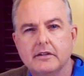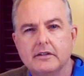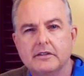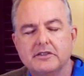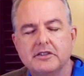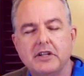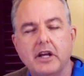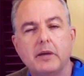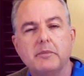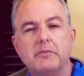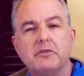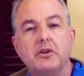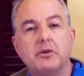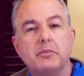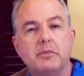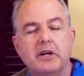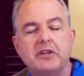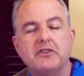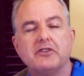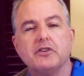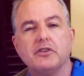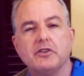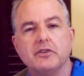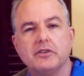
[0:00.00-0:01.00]
James, you
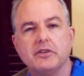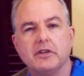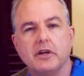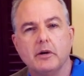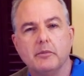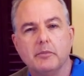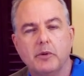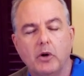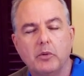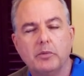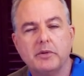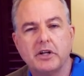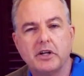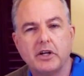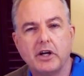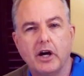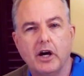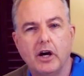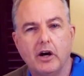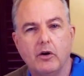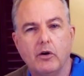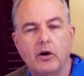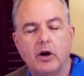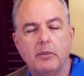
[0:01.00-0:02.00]
mentioned a moment
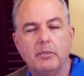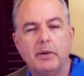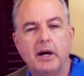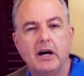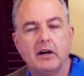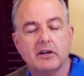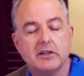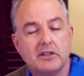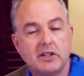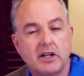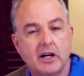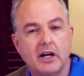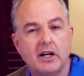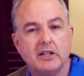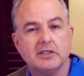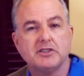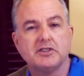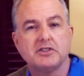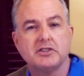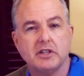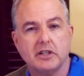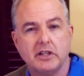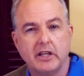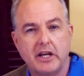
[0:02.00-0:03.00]
ago about
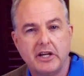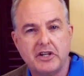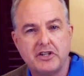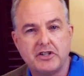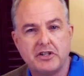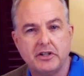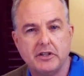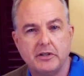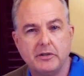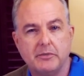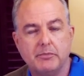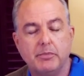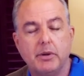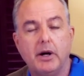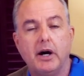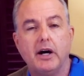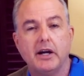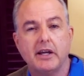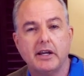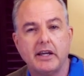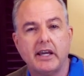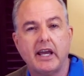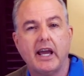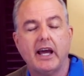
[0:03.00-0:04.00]
Constellation
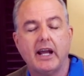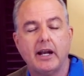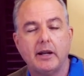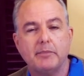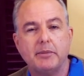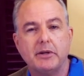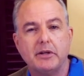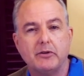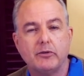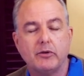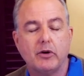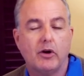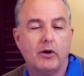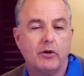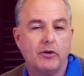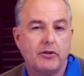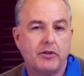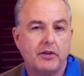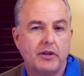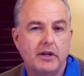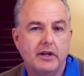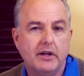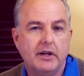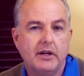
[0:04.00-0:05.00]
buying Canopy
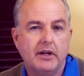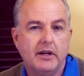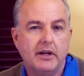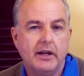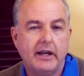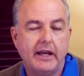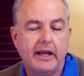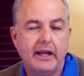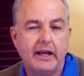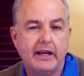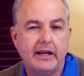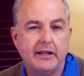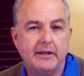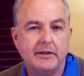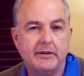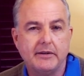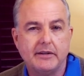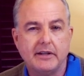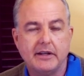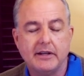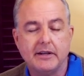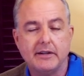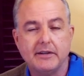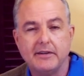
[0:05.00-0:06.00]
Growth.
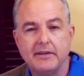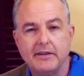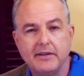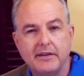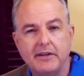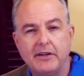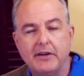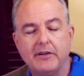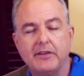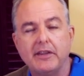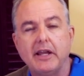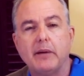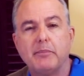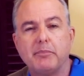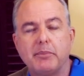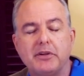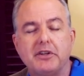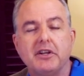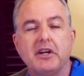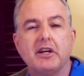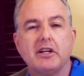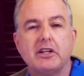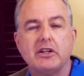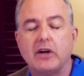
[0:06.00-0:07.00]
And that
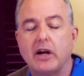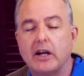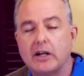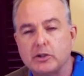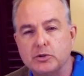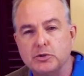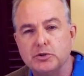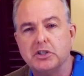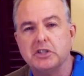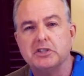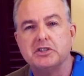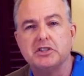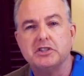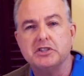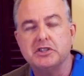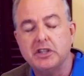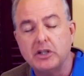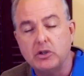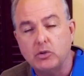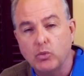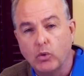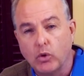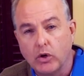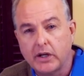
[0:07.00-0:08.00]
particular acquisition
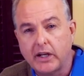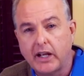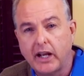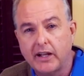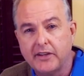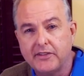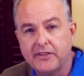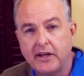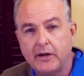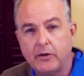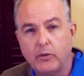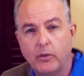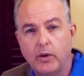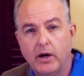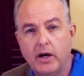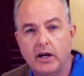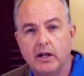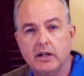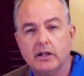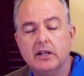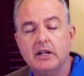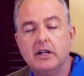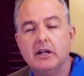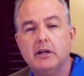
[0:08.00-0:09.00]
didn't work out that
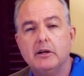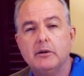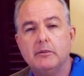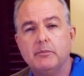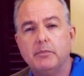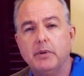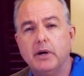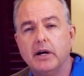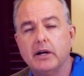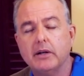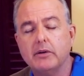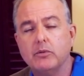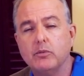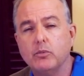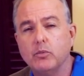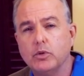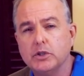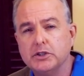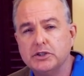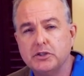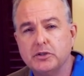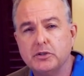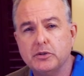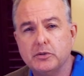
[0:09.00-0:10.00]
well, but
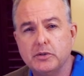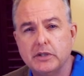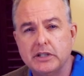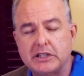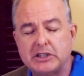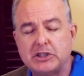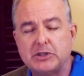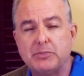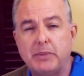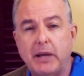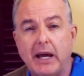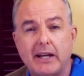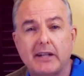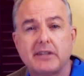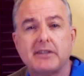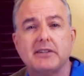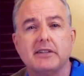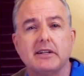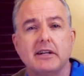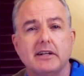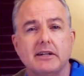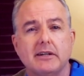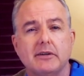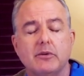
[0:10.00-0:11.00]
would you expect
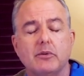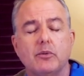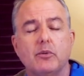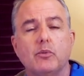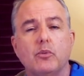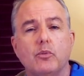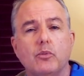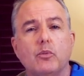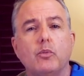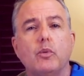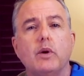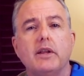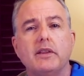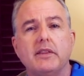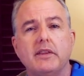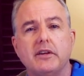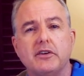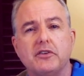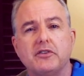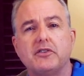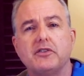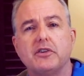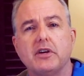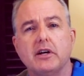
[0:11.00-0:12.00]
with
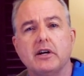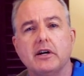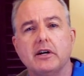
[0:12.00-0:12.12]
this